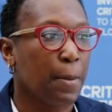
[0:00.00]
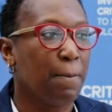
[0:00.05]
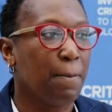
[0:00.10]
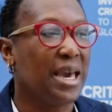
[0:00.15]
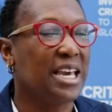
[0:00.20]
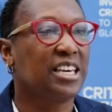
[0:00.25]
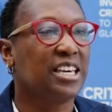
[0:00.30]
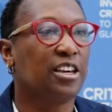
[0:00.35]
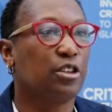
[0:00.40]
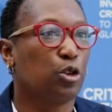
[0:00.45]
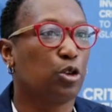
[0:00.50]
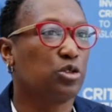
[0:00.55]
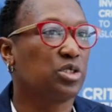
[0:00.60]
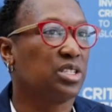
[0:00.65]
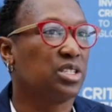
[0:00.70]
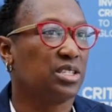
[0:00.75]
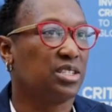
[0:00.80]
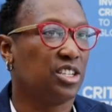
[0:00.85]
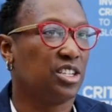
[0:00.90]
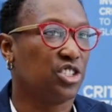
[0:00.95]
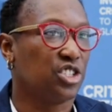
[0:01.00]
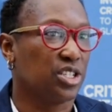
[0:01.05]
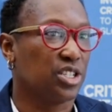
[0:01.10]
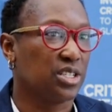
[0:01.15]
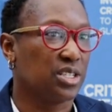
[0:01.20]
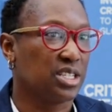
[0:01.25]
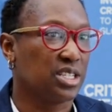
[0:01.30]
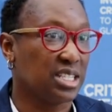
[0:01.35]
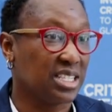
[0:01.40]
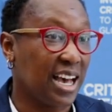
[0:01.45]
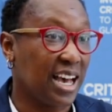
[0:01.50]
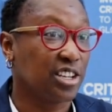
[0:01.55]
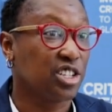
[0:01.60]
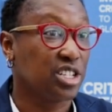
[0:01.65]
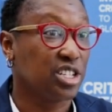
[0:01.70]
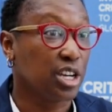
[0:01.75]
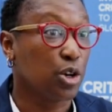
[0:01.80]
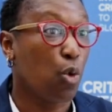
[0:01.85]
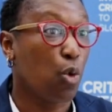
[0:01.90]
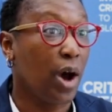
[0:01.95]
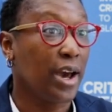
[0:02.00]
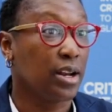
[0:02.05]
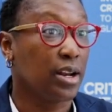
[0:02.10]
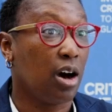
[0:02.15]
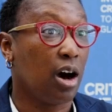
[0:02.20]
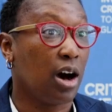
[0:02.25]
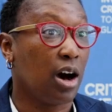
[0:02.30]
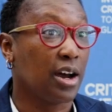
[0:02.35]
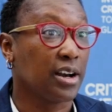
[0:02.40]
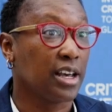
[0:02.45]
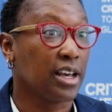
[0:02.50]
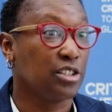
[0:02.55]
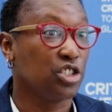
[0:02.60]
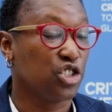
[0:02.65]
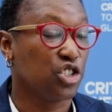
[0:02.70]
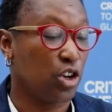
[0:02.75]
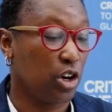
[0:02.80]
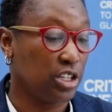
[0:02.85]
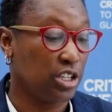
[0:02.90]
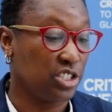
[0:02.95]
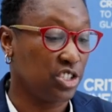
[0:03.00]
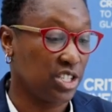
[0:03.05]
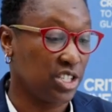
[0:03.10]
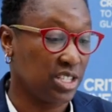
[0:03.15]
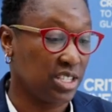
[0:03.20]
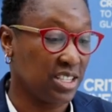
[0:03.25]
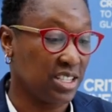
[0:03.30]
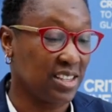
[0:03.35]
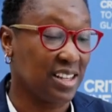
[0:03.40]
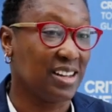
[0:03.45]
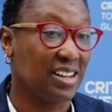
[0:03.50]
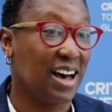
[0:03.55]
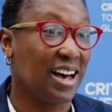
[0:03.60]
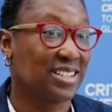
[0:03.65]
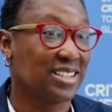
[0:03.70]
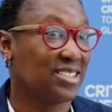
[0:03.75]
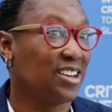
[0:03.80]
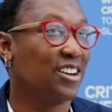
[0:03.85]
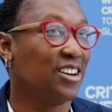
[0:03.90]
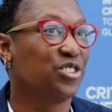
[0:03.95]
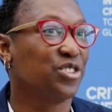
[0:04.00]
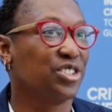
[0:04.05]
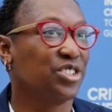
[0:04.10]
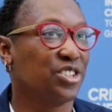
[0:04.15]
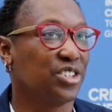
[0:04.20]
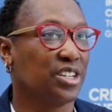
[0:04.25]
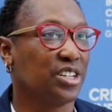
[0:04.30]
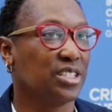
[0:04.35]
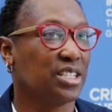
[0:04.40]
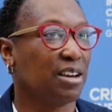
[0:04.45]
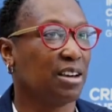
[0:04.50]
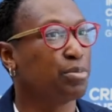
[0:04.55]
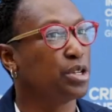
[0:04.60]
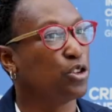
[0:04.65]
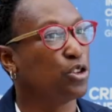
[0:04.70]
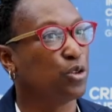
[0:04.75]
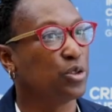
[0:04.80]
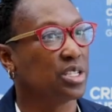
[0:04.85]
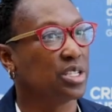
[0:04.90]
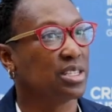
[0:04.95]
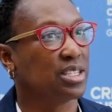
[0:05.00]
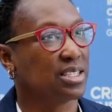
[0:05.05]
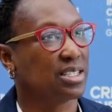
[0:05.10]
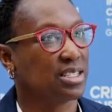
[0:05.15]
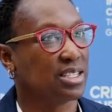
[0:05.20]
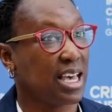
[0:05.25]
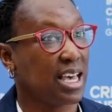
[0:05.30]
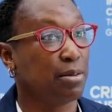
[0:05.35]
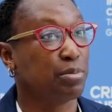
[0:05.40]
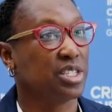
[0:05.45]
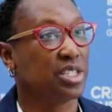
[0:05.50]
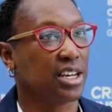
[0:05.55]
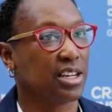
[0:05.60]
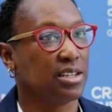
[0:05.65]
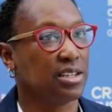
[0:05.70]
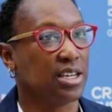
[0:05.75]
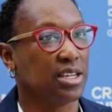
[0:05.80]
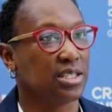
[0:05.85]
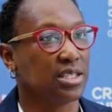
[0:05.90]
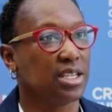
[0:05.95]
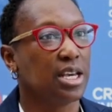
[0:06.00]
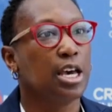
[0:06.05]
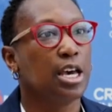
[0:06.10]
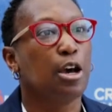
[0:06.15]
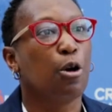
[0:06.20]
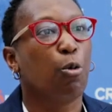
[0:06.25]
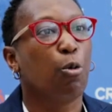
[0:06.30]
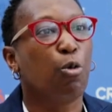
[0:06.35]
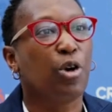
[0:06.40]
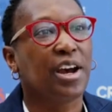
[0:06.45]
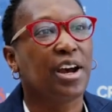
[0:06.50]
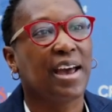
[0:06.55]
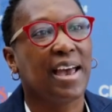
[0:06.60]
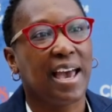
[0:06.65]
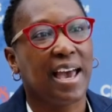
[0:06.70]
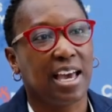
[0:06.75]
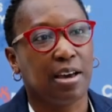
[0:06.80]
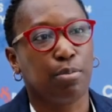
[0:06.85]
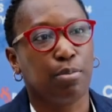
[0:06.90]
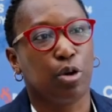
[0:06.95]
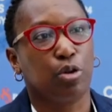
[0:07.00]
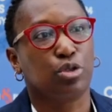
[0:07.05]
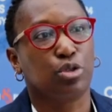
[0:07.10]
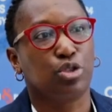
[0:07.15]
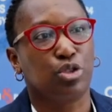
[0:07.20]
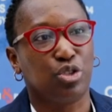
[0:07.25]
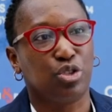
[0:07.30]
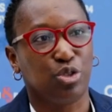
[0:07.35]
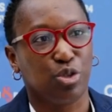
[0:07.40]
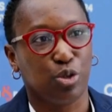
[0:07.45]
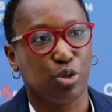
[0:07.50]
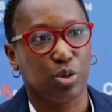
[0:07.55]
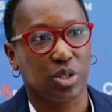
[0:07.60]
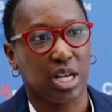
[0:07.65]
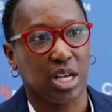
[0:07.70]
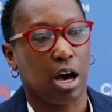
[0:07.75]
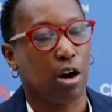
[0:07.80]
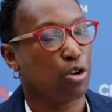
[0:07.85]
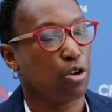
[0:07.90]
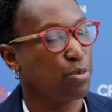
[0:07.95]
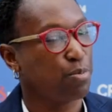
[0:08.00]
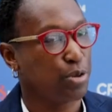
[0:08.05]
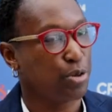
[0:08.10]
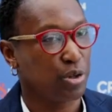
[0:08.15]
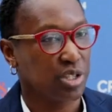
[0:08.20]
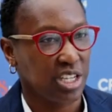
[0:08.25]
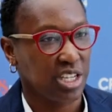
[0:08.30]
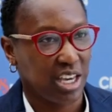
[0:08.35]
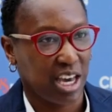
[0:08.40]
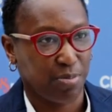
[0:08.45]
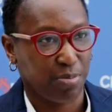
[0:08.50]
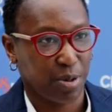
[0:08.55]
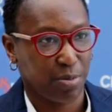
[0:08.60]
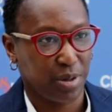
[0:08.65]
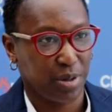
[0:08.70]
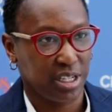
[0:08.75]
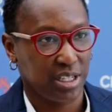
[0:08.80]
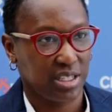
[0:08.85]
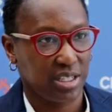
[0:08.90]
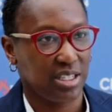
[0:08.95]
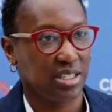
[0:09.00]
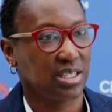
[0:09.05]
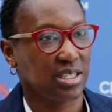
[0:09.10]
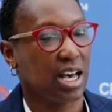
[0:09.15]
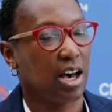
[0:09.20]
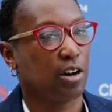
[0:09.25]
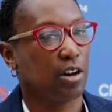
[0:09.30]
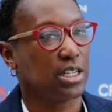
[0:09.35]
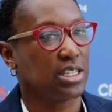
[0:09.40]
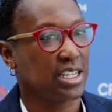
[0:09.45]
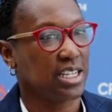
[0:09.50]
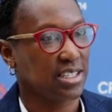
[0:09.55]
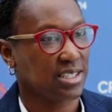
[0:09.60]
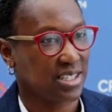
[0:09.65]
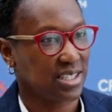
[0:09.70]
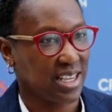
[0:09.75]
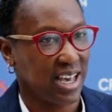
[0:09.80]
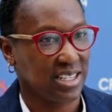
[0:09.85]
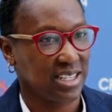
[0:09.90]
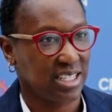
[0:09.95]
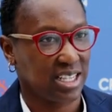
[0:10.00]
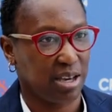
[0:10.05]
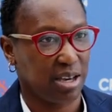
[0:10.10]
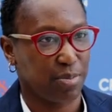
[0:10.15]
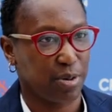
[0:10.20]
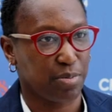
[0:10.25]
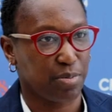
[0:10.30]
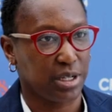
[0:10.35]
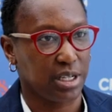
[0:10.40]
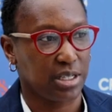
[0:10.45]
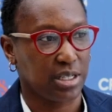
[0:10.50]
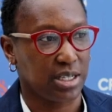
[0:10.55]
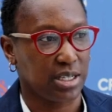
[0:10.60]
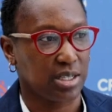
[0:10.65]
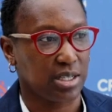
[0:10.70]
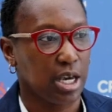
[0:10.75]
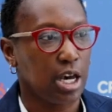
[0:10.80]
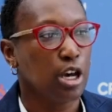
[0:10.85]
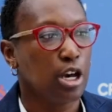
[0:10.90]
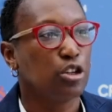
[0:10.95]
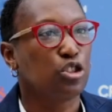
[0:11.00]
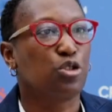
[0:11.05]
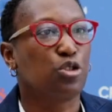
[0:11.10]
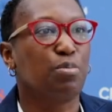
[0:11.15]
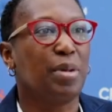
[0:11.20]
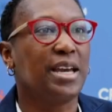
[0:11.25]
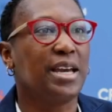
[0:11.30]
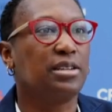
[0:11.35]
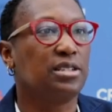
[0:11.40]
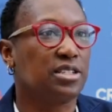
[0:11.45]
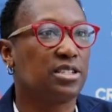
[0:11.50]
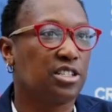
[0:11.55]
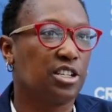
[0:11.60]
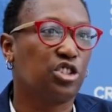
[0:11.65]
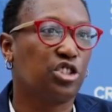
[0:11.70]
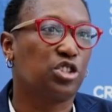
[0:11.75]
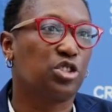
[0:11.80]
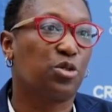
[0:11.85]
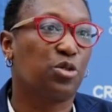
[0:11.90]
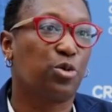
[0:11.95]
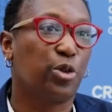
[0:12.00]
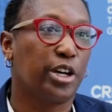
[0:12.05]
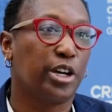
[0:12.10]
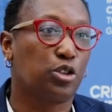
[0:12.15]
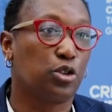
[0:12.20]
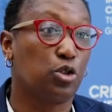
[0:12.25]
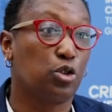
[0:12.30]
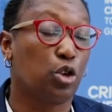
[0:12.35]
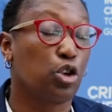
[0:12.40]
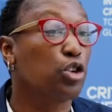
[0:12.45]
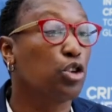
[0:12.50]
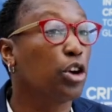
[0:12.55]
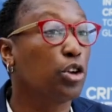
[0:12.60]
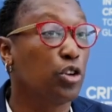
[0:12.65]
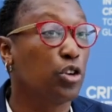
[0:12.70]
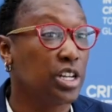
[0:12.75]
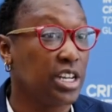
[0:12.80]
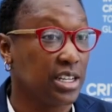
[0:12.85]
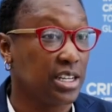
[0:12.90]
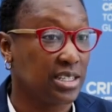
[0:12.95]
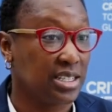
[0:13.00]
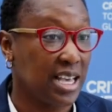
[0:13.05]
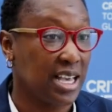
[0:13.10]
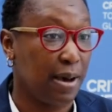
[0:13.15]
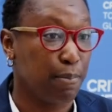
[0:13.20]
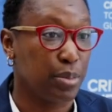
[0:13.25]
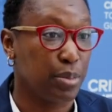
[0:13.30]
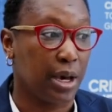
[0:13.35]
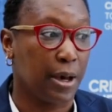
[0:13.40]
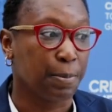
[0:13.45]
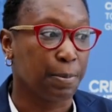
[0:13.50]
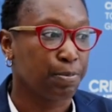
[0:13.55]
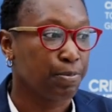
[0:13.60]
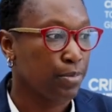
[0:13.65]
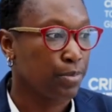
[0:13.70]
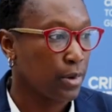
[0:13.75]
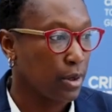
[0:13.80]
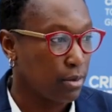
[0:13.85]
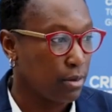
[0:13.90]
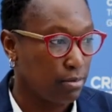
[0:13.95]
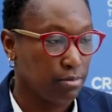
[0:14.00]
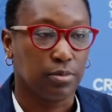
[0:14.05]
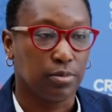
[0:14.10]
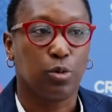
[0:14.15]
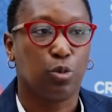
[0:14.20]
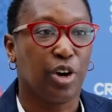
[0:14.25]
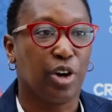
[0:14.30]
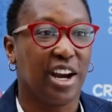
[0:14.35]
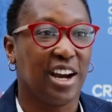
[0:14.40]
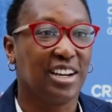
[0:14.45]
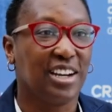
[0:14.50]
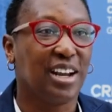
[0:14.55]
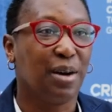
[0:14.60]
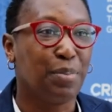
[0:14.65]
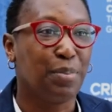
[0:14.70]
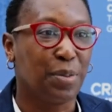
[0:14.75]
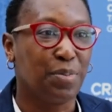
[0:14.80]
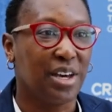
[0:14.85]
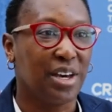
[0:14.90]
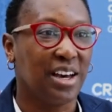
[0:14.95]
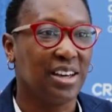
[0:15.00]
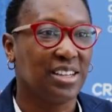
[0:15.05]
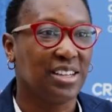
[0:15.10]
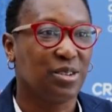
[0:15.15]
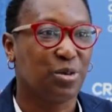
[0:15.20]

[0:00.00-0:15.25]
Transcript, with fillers: Making those decisions is actually quite hard, and geologists in the last hundred years have been using the same techniques. We are able to use our computing capabilities, our data science capabilities to make decisions of where to look, not only in Zambia, we're in Namibia,